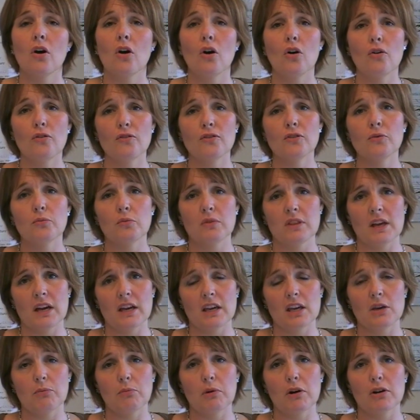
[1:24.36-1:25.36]
Often with
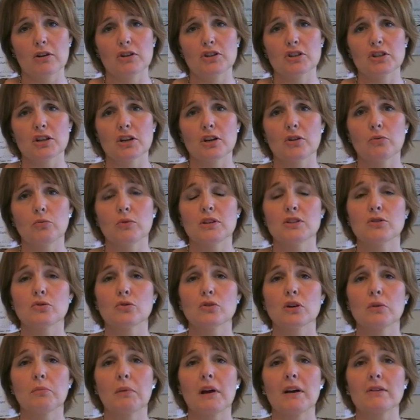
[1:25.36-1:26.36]
acupuncture we
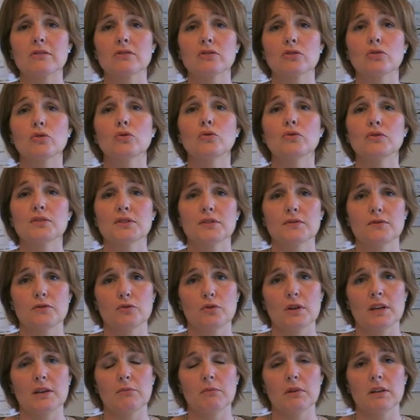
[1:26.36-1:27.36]
talk about a course of
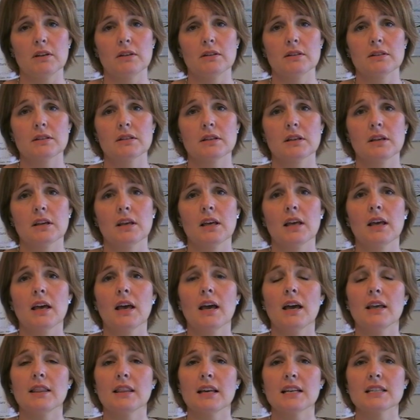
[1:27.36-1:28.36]
treatment,
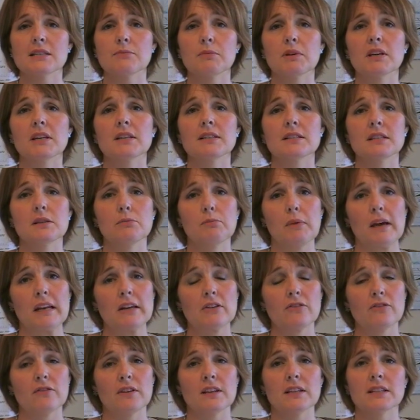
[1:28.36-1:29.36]
and that's because the
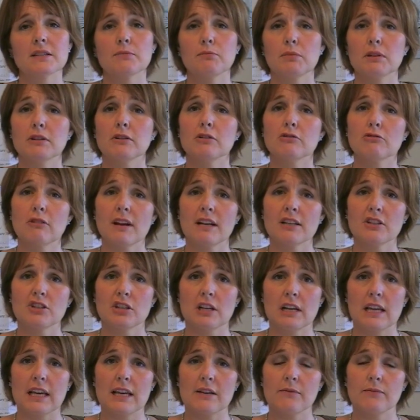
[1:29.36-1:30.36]
benefits build
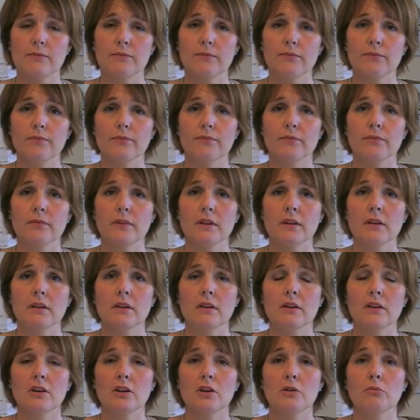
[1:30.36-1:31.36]
gradually.
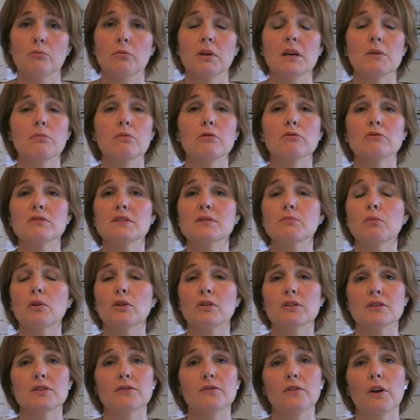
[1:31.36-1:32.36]
People
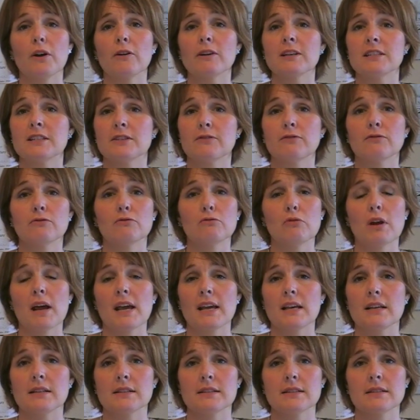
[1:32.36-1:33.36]
respond at very different
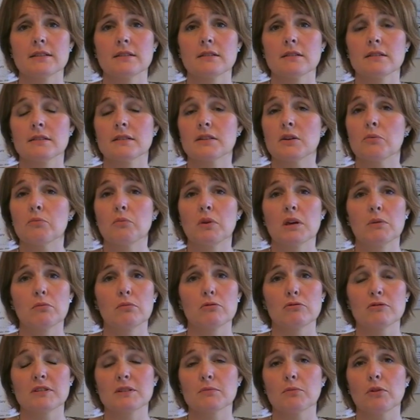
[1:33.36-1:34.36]
rates. Some
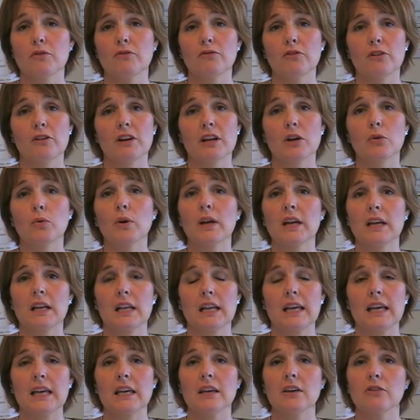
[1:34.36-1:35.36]
people respond very
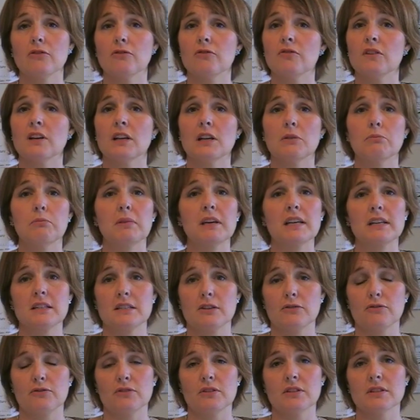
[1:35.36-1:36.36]
quickly and feel a big
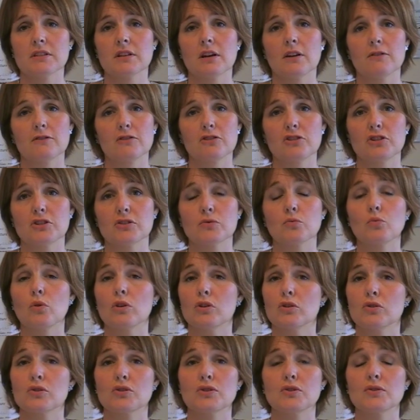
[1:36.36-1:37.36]
difference after just
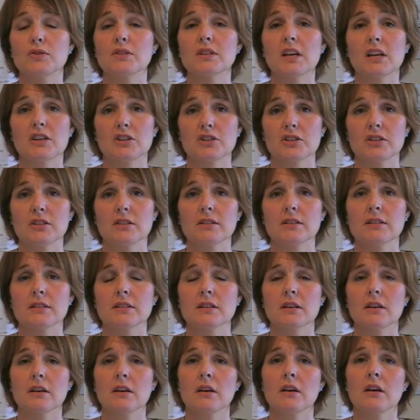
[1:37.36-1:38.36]
1 or 2
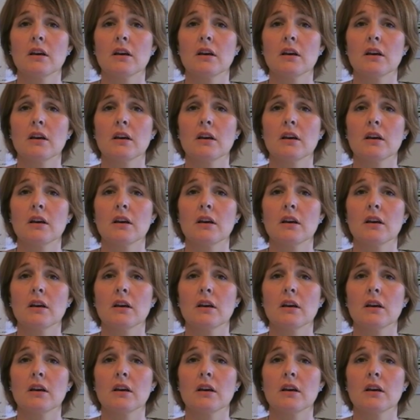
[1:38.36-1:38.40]
sessions.